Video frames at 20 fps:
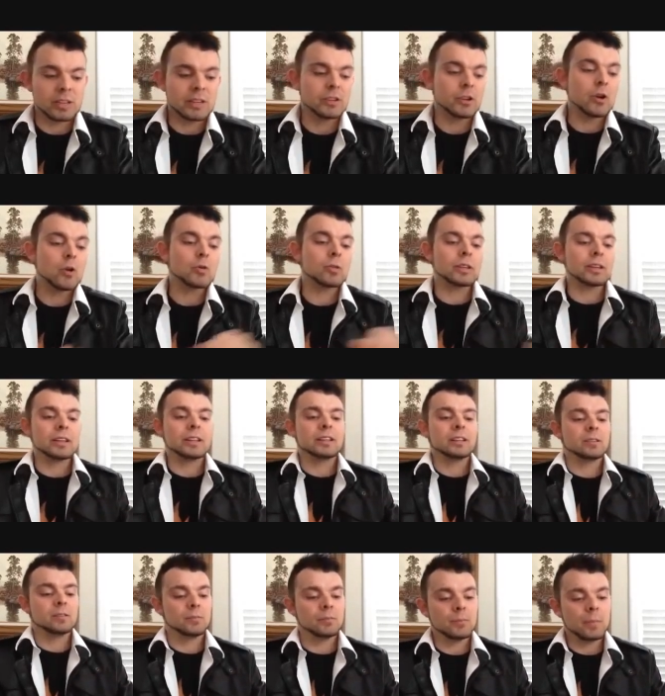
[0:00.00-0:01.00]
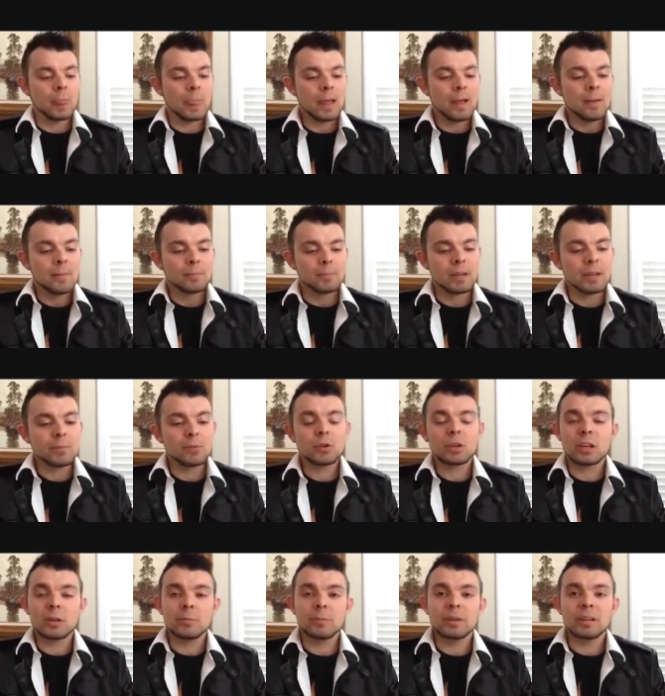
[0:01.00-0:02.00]
I know that
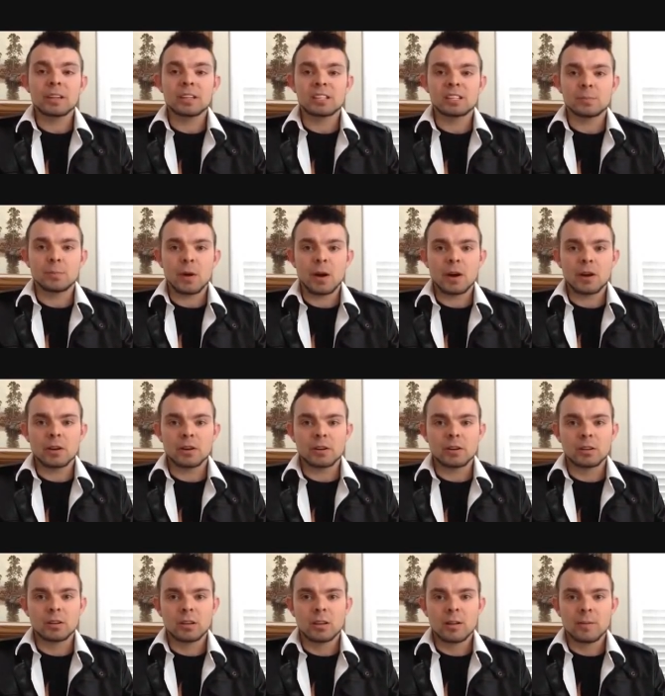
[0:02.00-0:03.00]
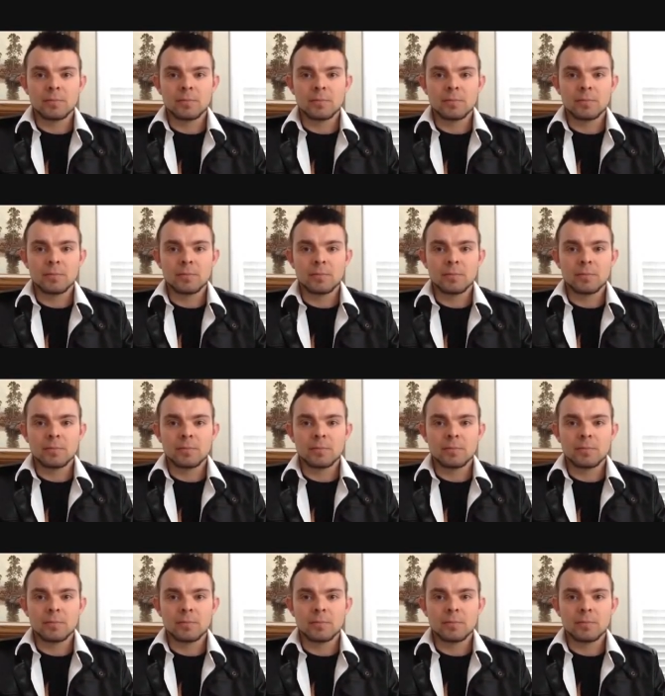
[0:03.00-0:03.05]
people can be inspired